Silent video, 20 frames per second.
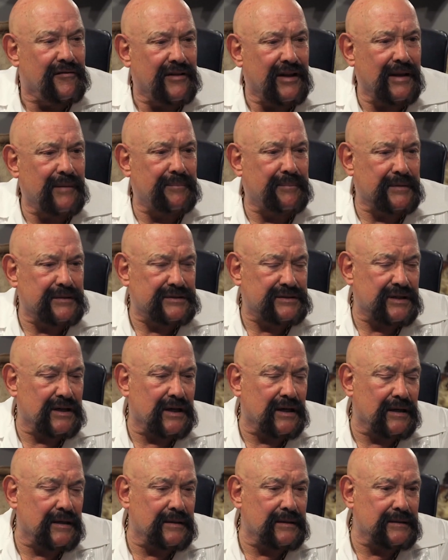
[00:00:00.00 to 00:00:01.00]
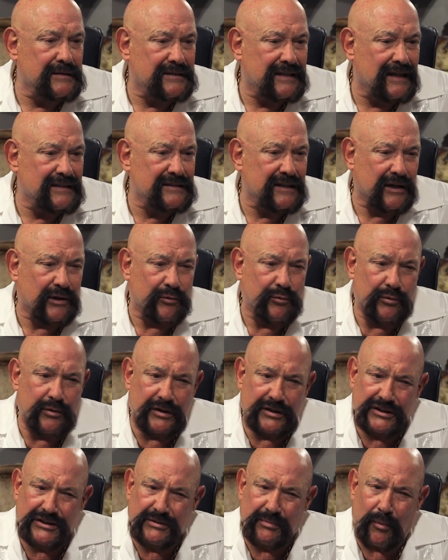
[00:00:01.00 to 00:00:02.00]
Phillip sounds like a
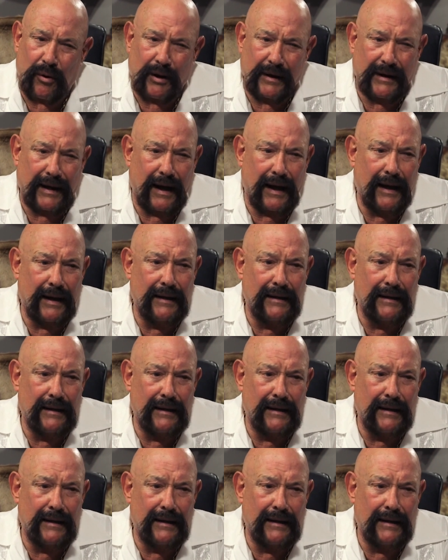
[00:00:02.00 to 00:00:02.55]
really smart guy.